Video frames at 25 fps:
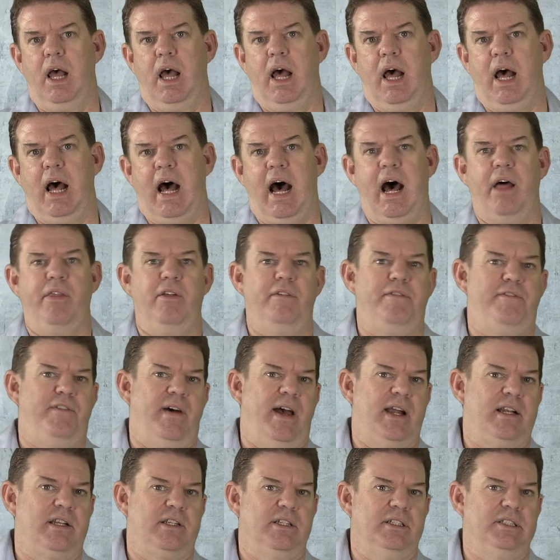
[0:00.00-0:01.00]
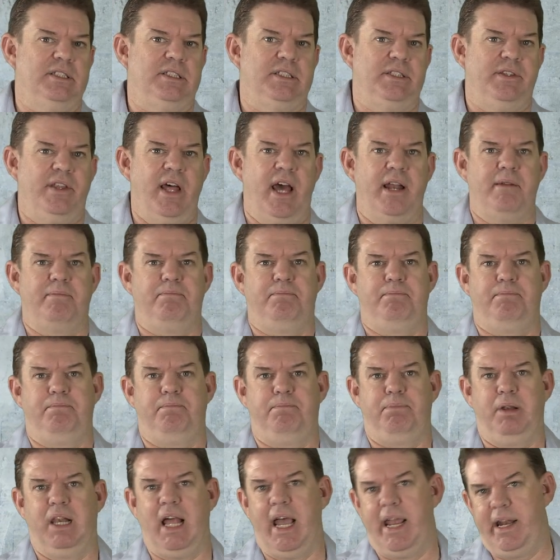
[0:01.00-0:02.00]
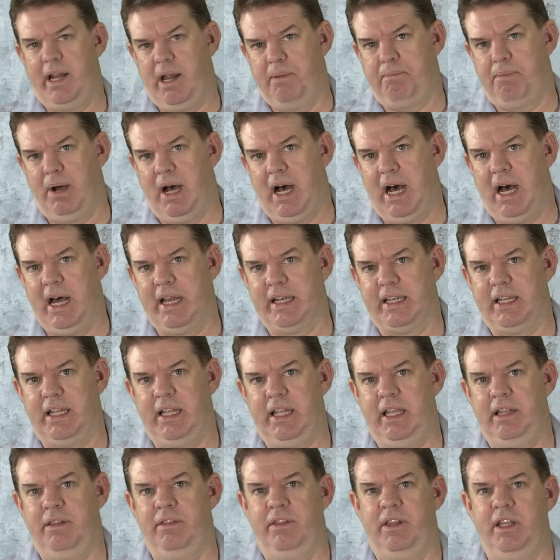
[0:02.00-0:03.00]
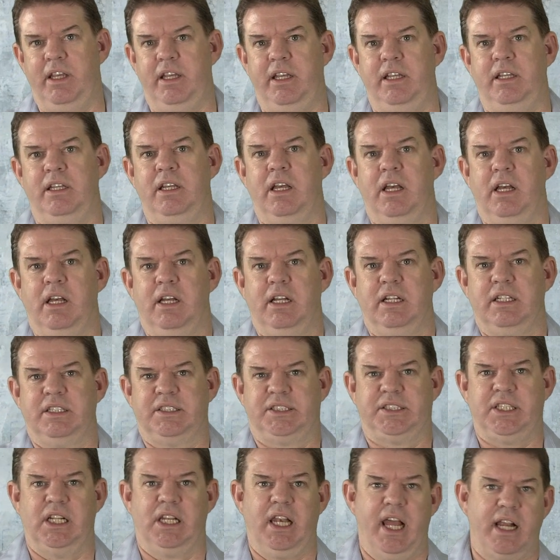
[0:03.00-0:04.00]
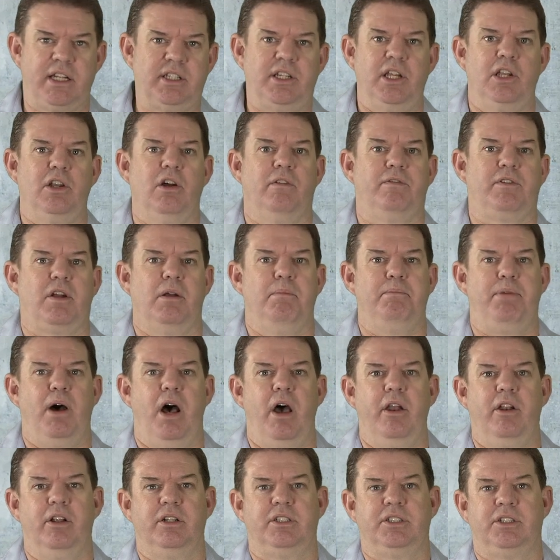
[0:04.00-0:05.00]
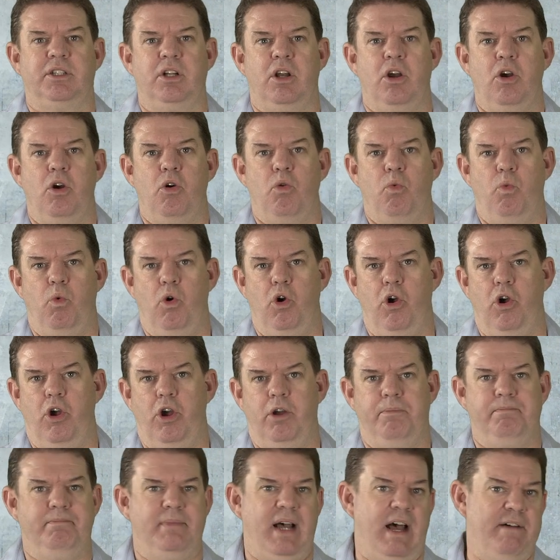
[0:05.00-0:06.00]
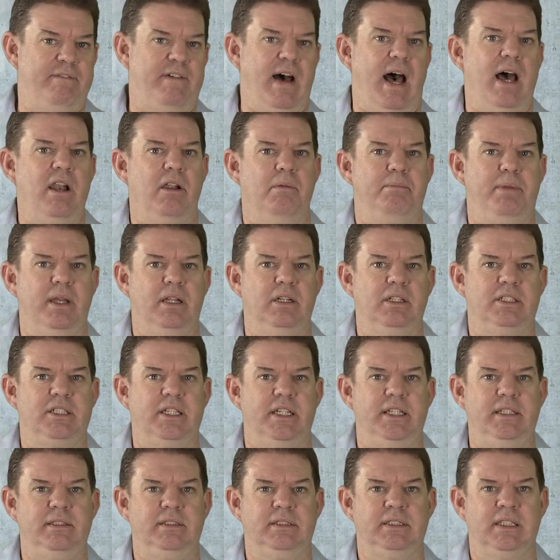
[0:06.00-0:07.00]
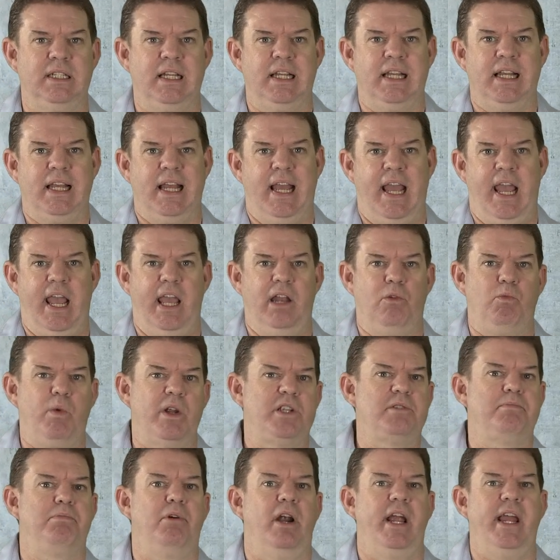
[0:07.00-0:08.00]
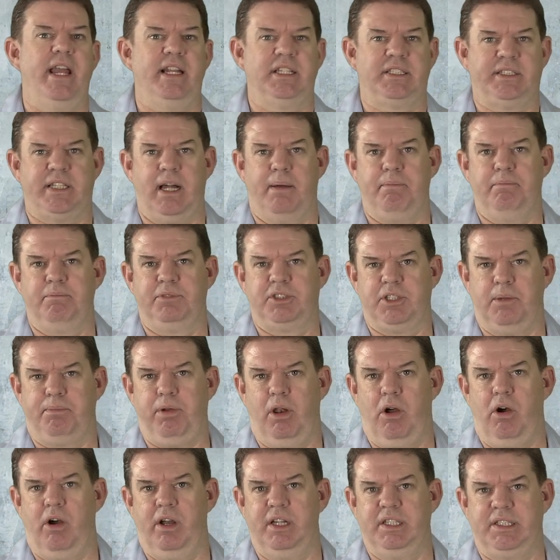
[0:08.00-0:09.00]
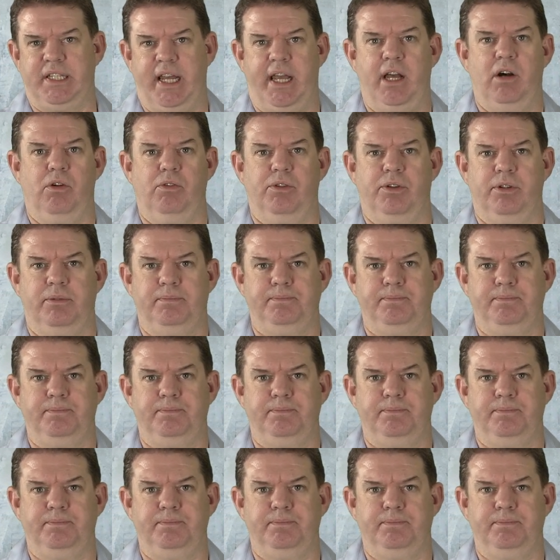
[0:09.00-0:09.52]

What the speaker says: Other factors that played a part in the selecting of components were availability and which brand some suppliers held.